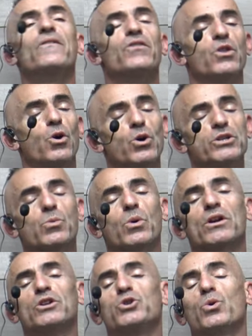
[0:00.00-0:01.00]
For those that
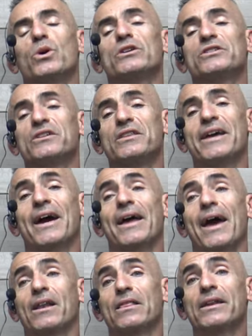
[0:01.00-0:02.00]
want to join us on the data
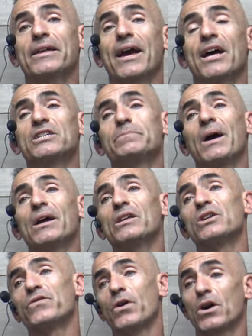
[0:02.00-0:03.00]
analytic aspect,
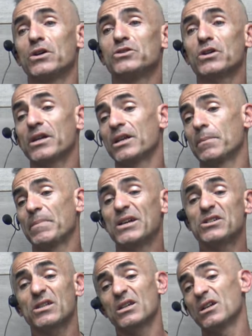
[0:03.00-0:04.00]
as far as looking at
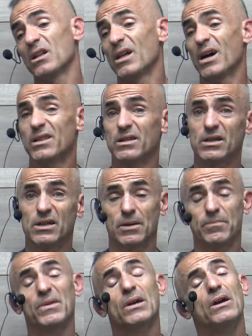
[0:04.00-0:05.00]
basically a lot of the
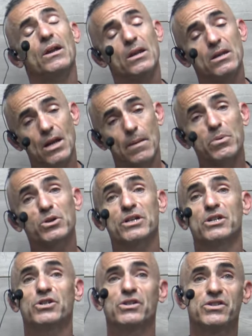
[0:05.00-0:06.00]
numbers, I
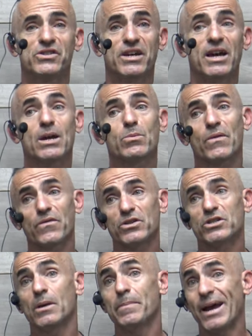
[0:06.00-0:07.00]
should say, in
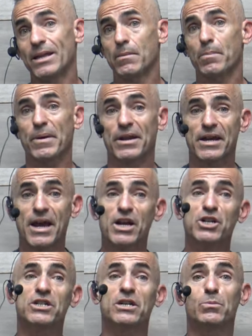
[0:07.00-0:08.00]
reference to pandemic
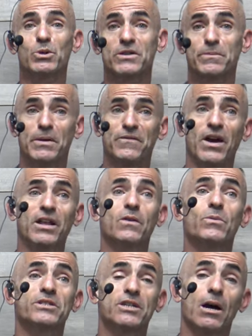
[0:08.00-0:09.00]
mitigation, what's been effective,
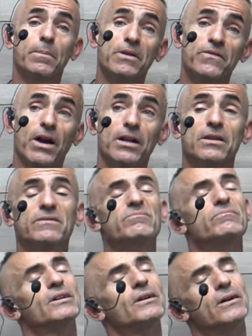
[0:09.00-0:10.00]
what's not been effective,
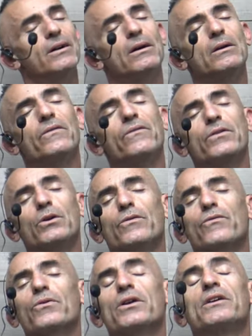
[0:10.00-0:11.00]
feel
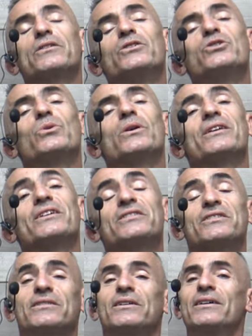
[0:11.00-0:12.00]
free to join us